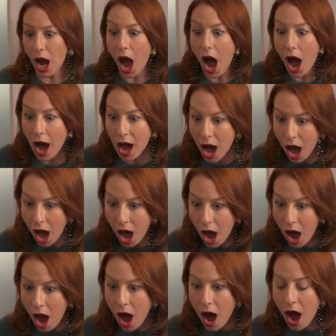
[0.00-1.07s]
a curious
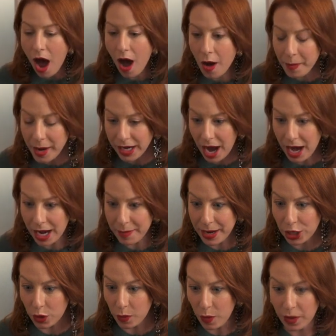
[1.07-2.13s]
person.
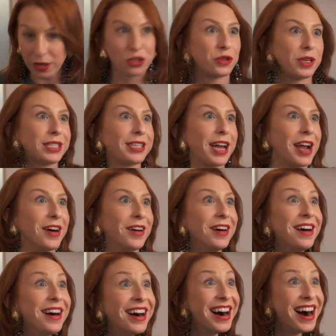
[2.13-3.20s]
I I
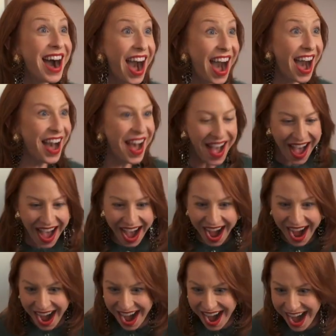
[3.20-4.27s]
enjoy
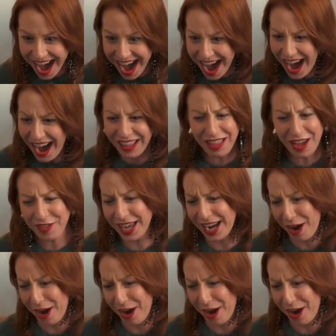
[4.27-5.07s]
watching people and picking up